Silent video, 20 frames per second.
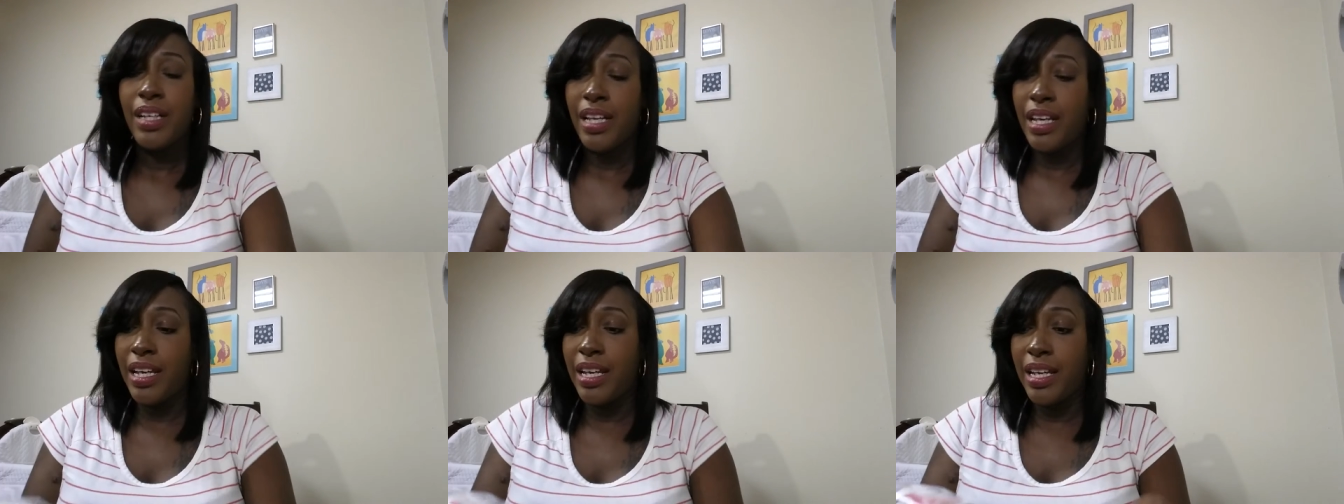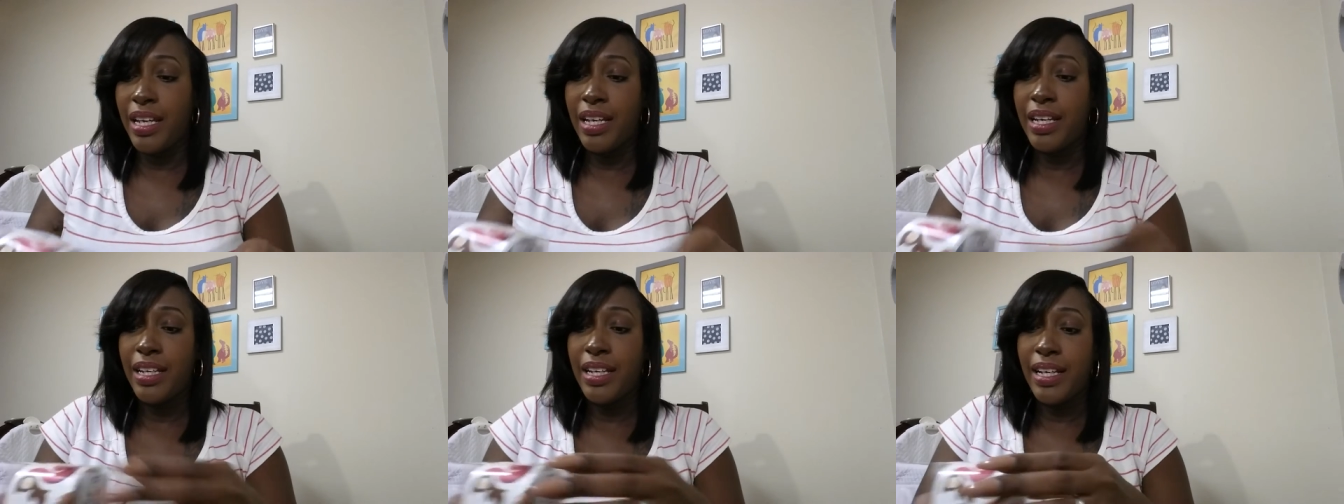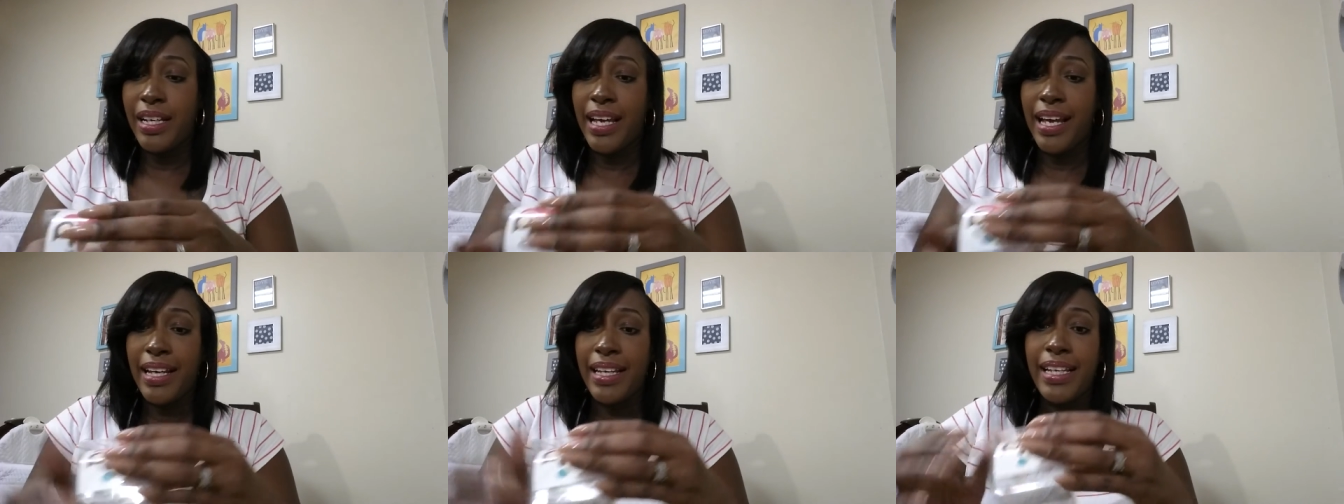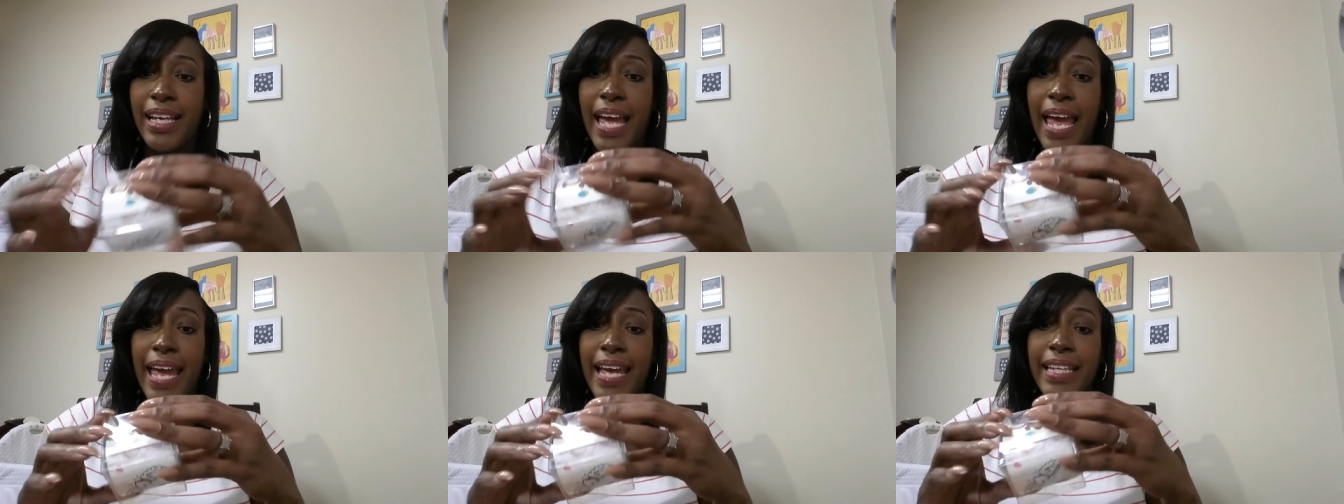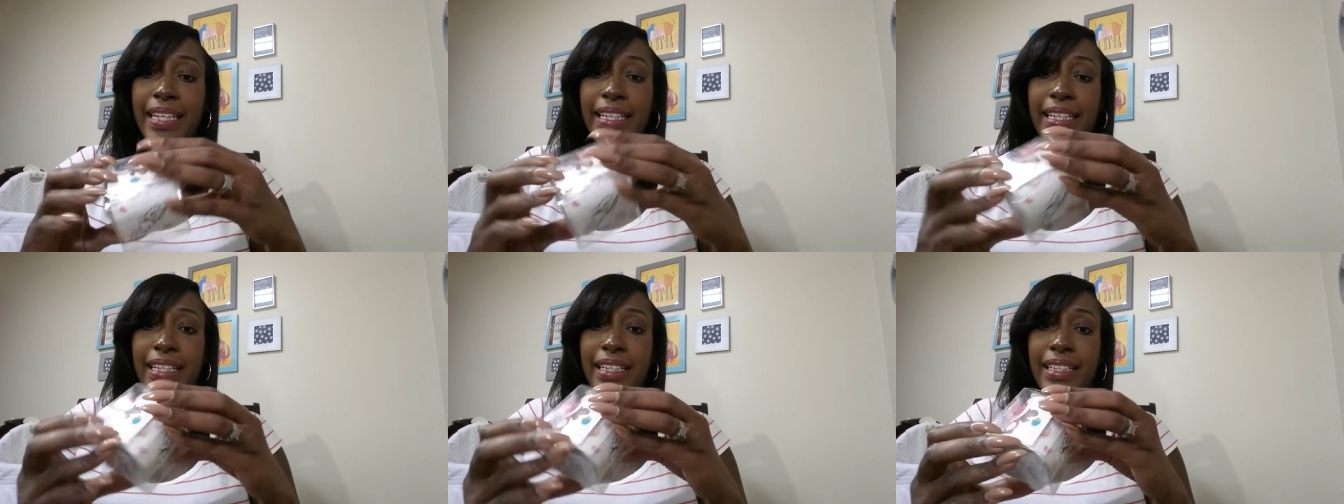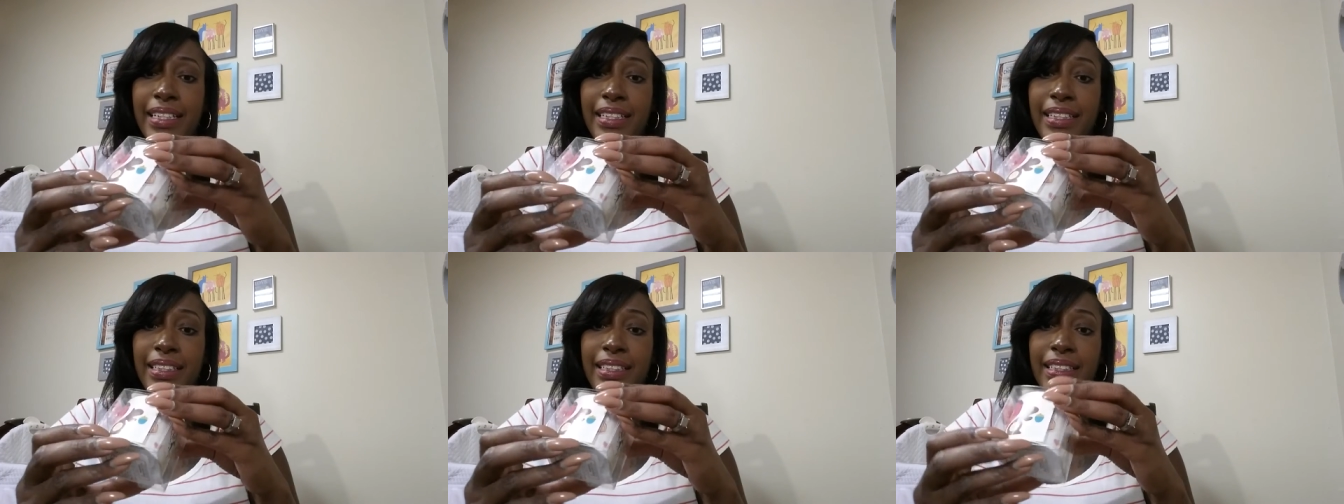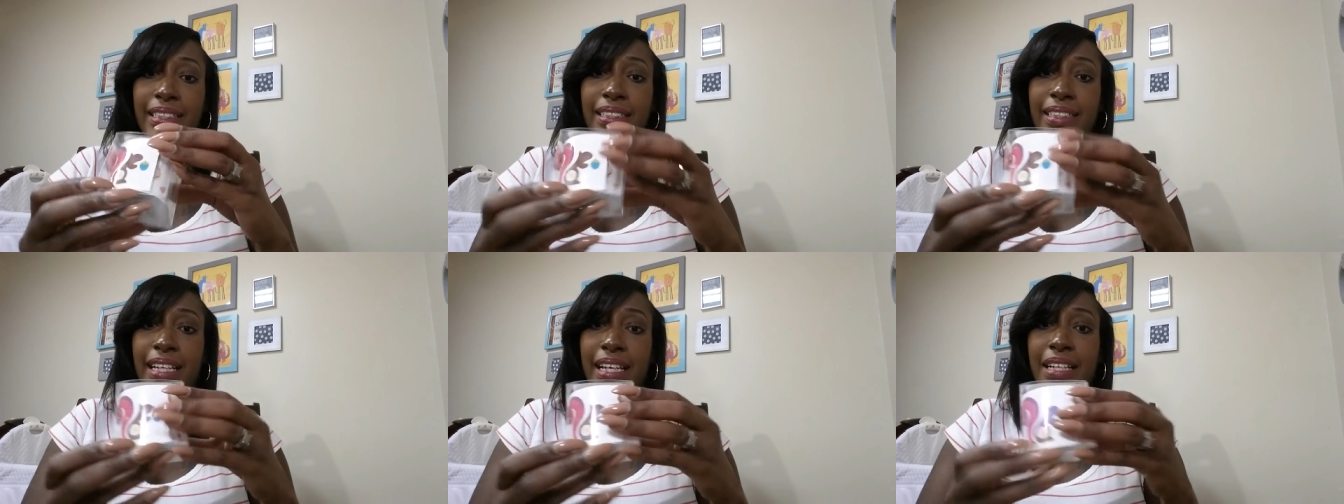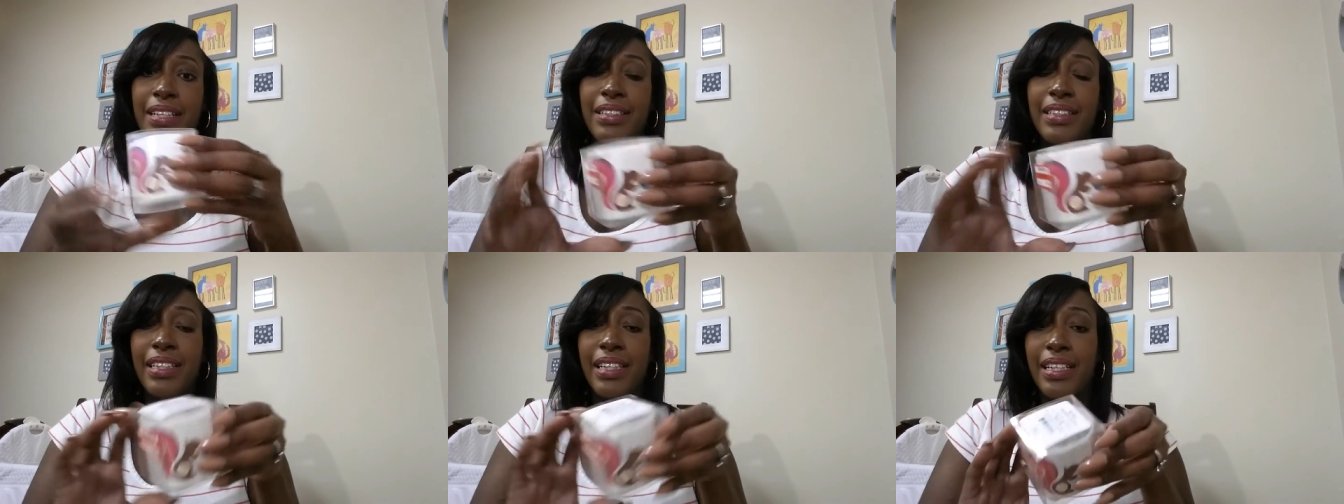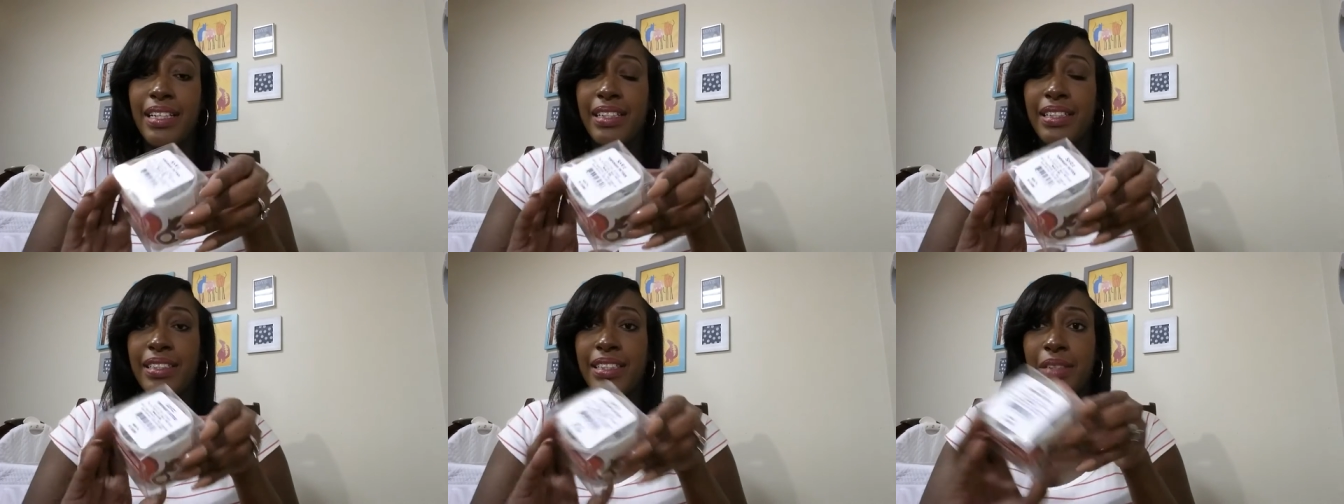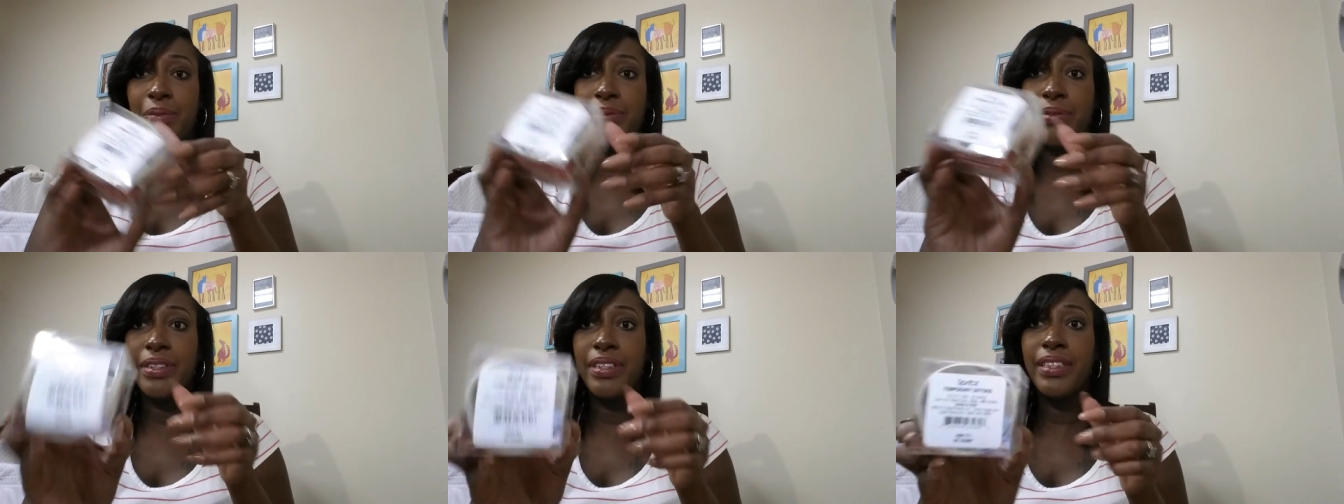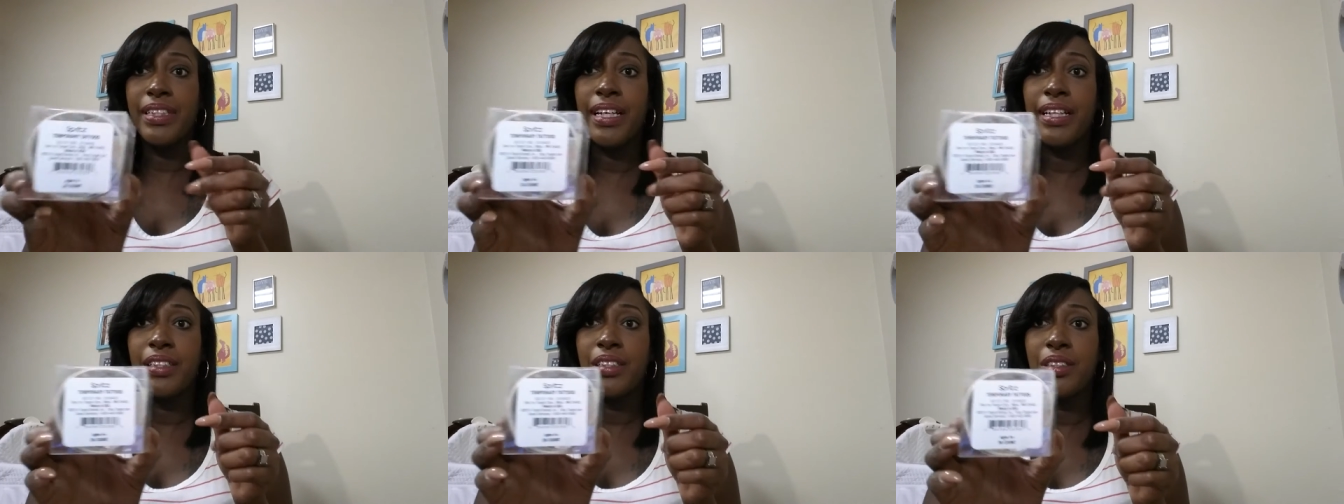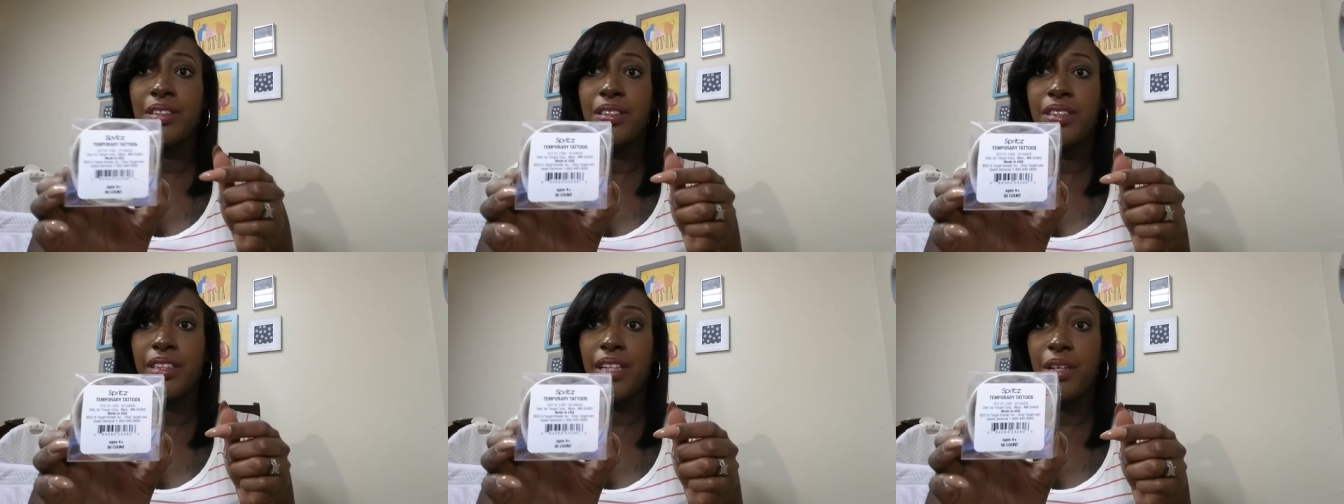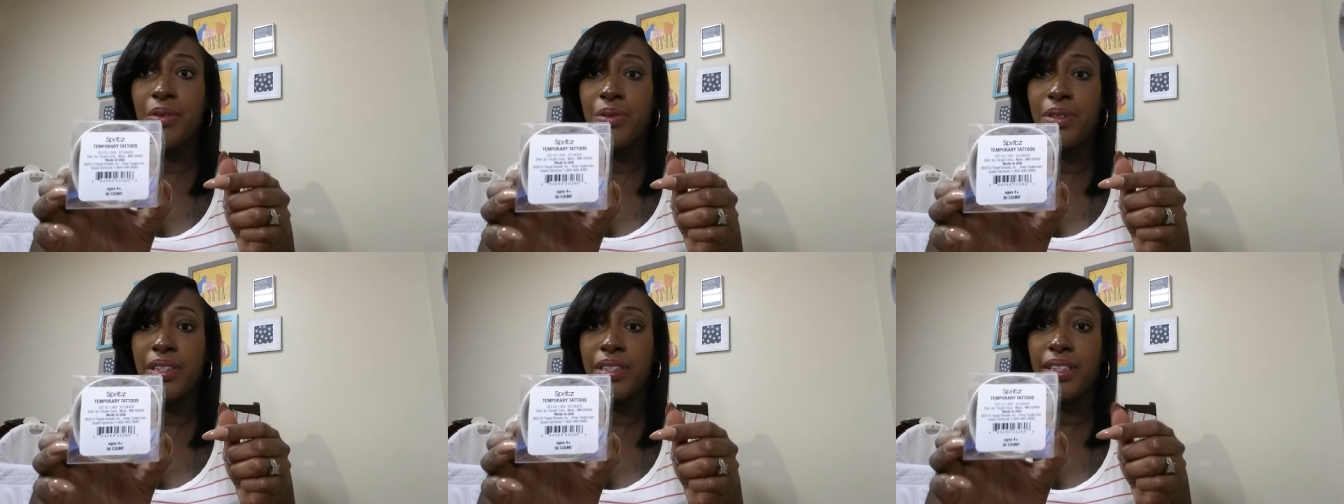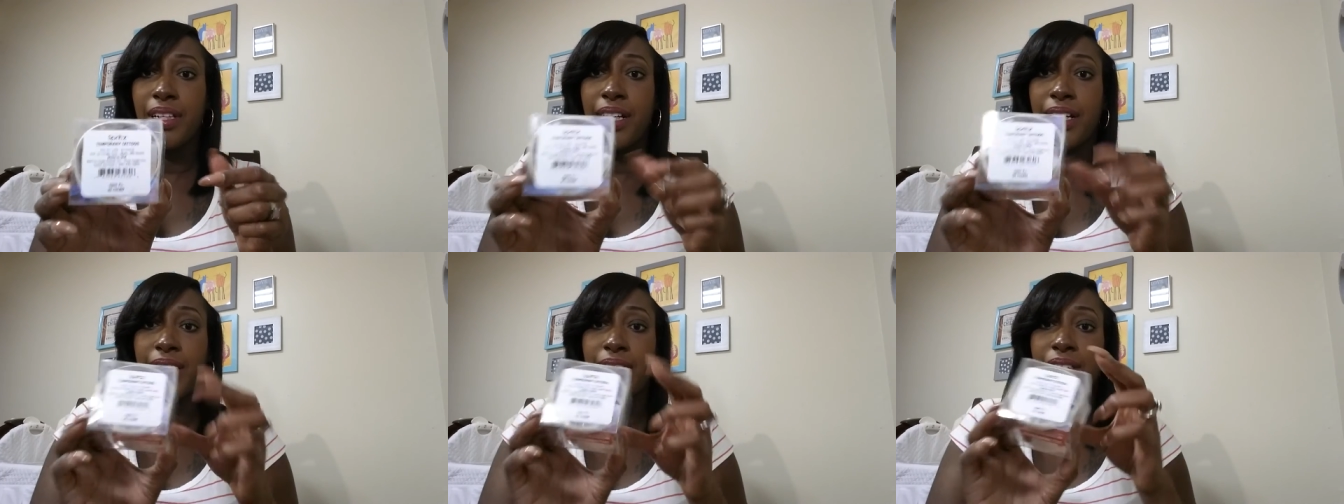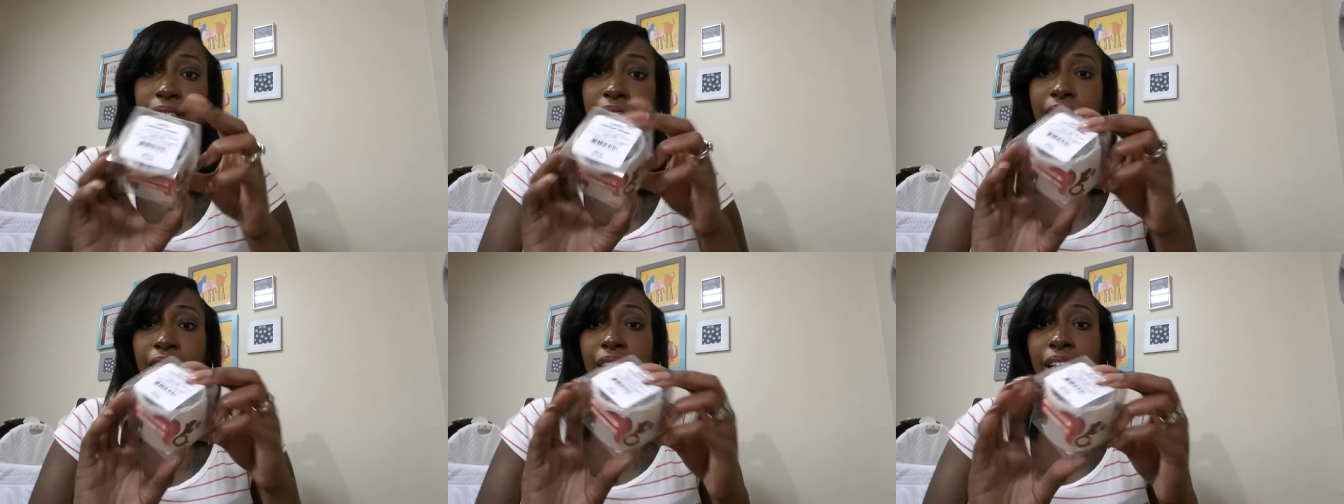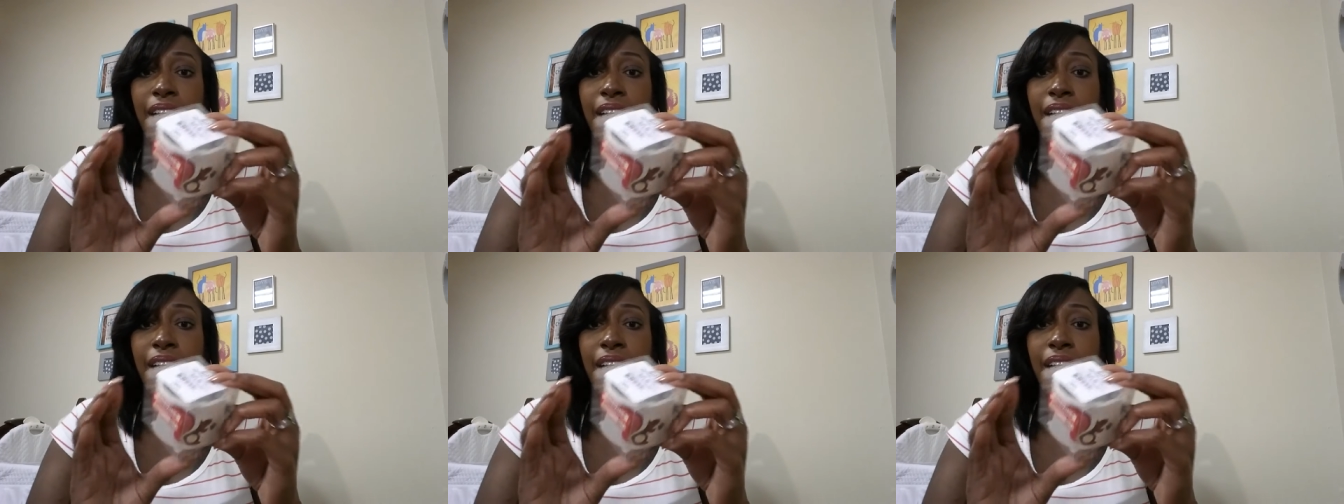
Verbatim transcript: And I got Kaylin, the same thing, the temporary tattoos, and they were a dollar.